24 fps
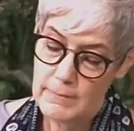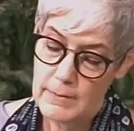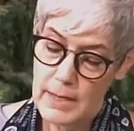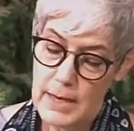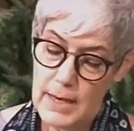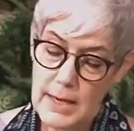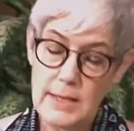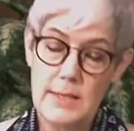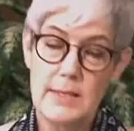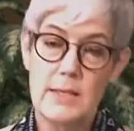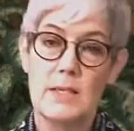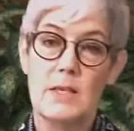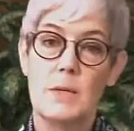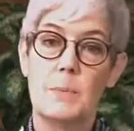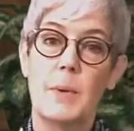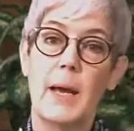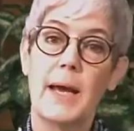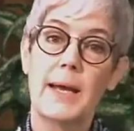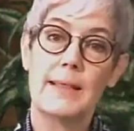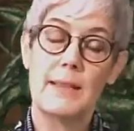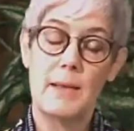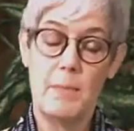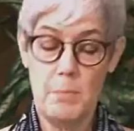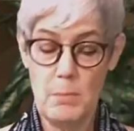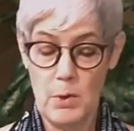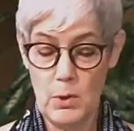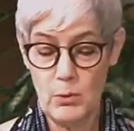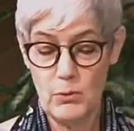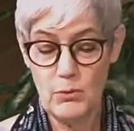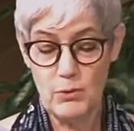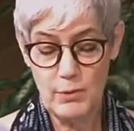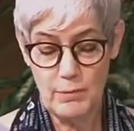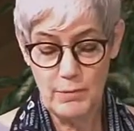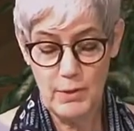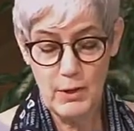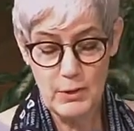I suspect that
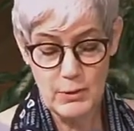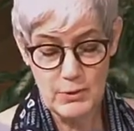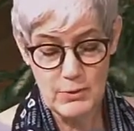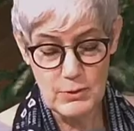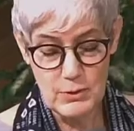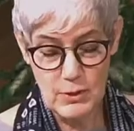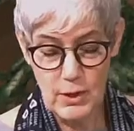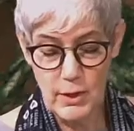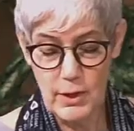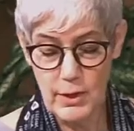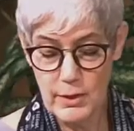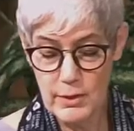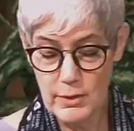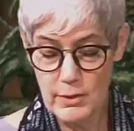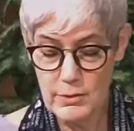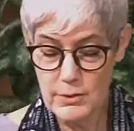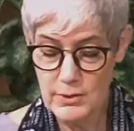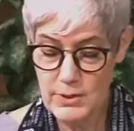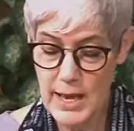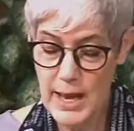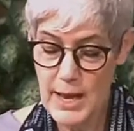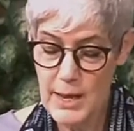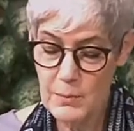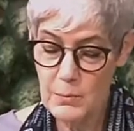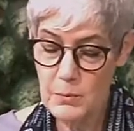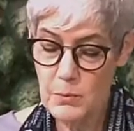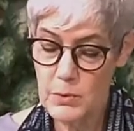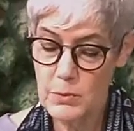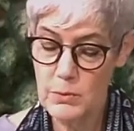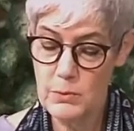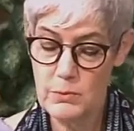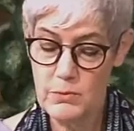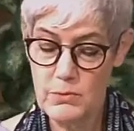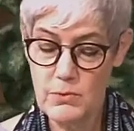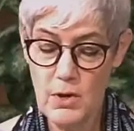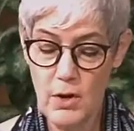most of our scars and
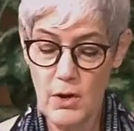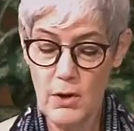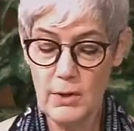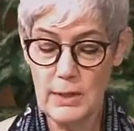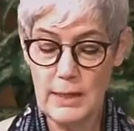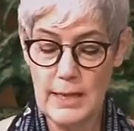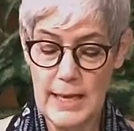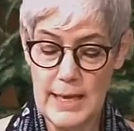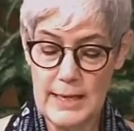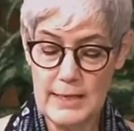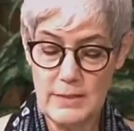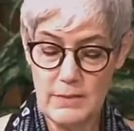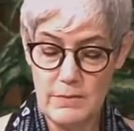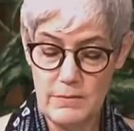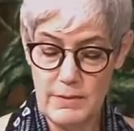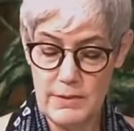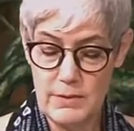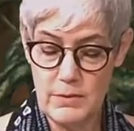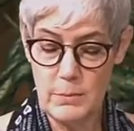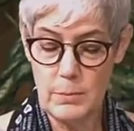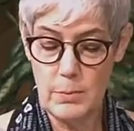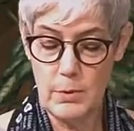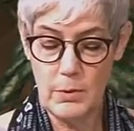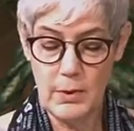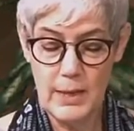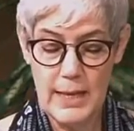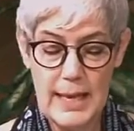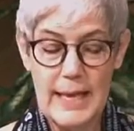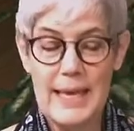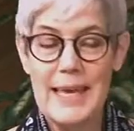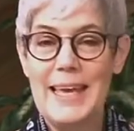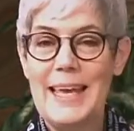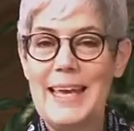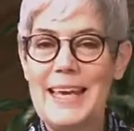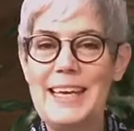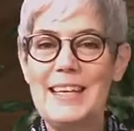wounds are less visible,
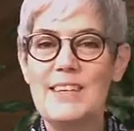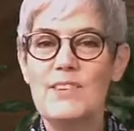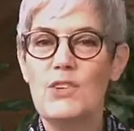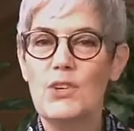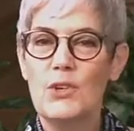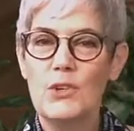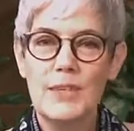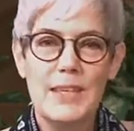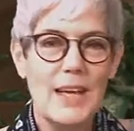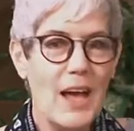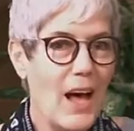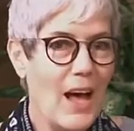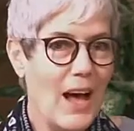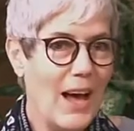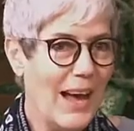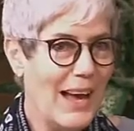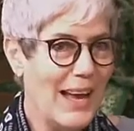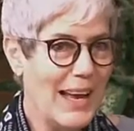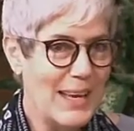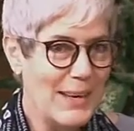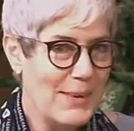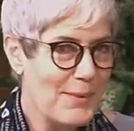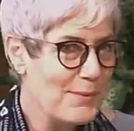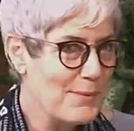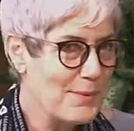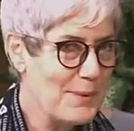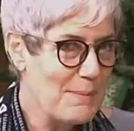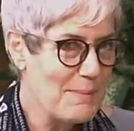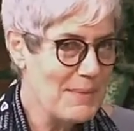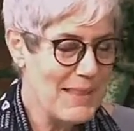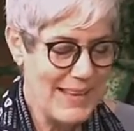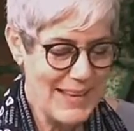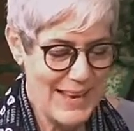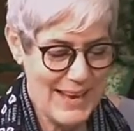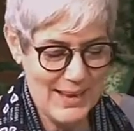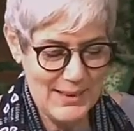easier to hide from
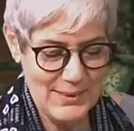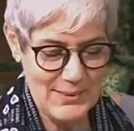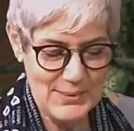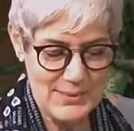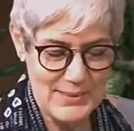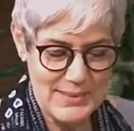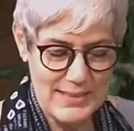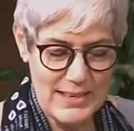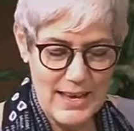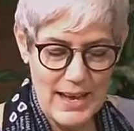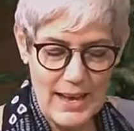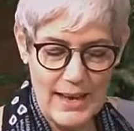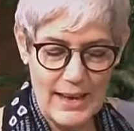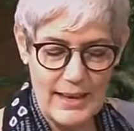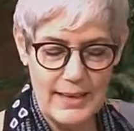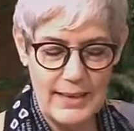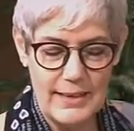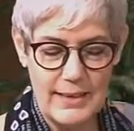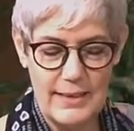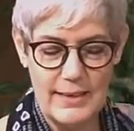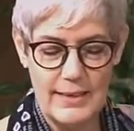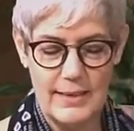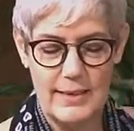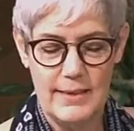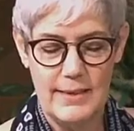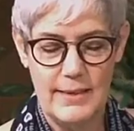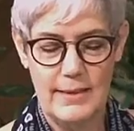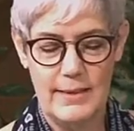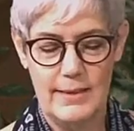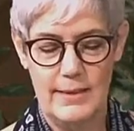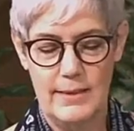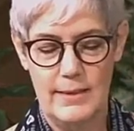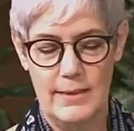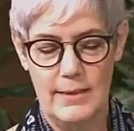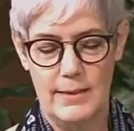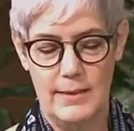the outside.
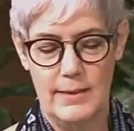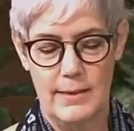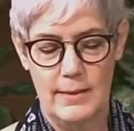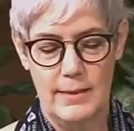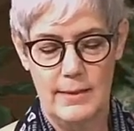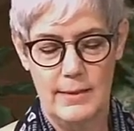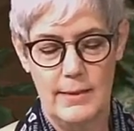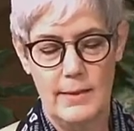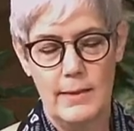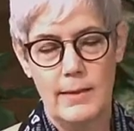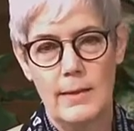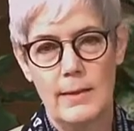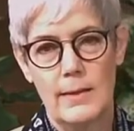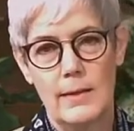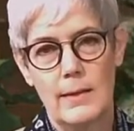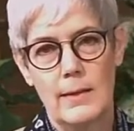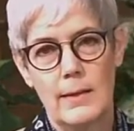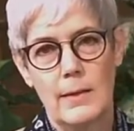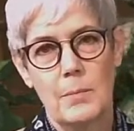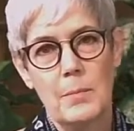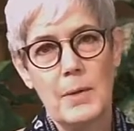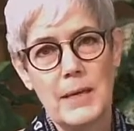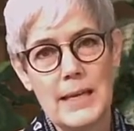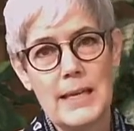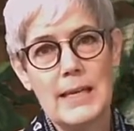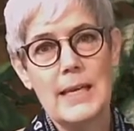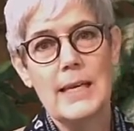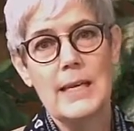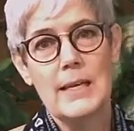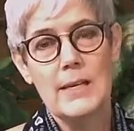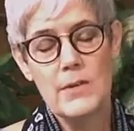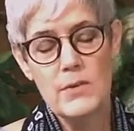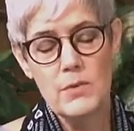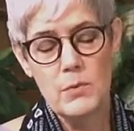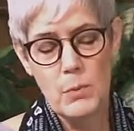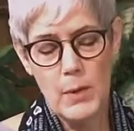But it
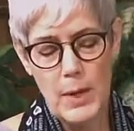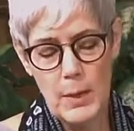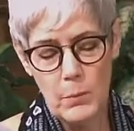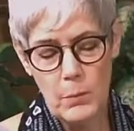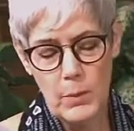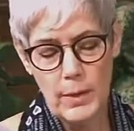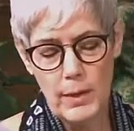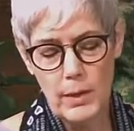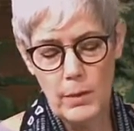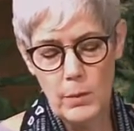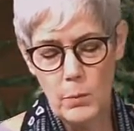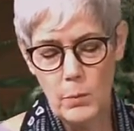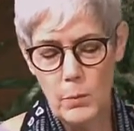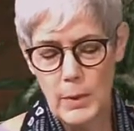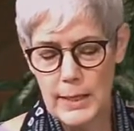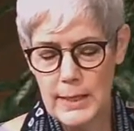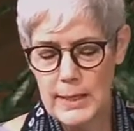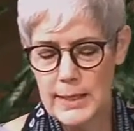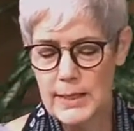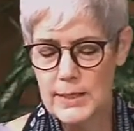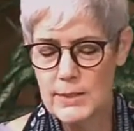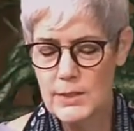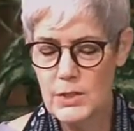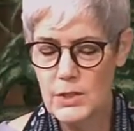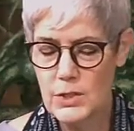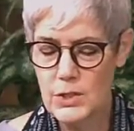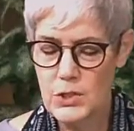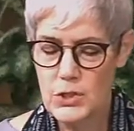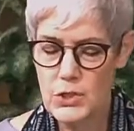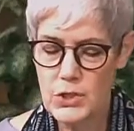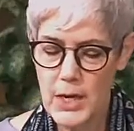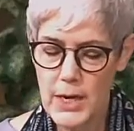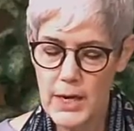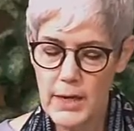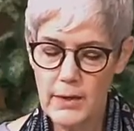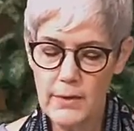is when we are willing to
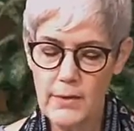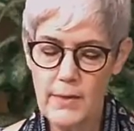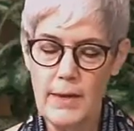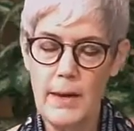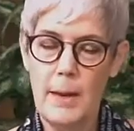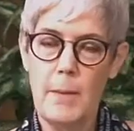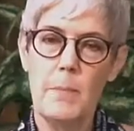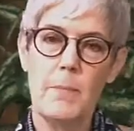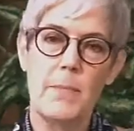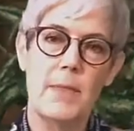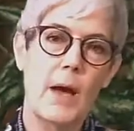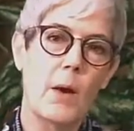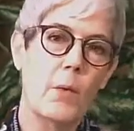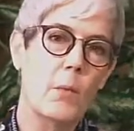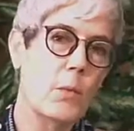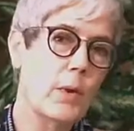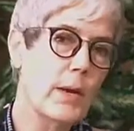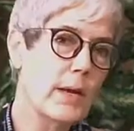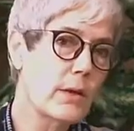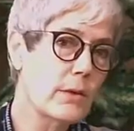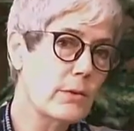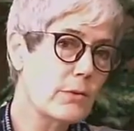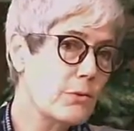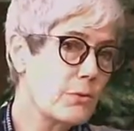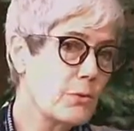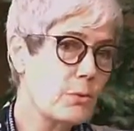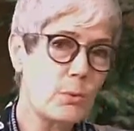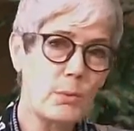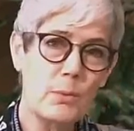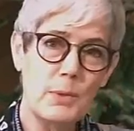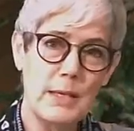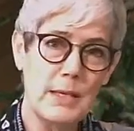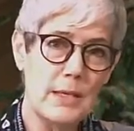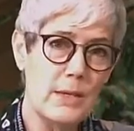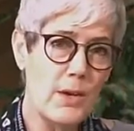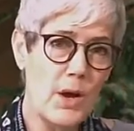share them that we are
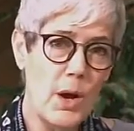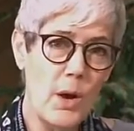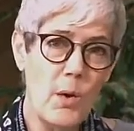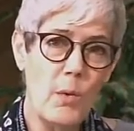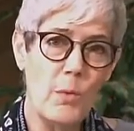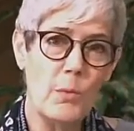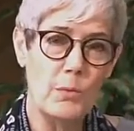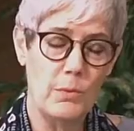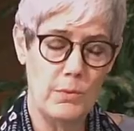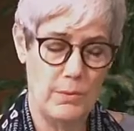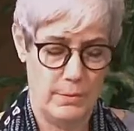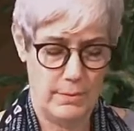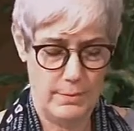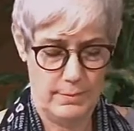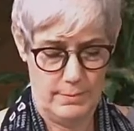truly known.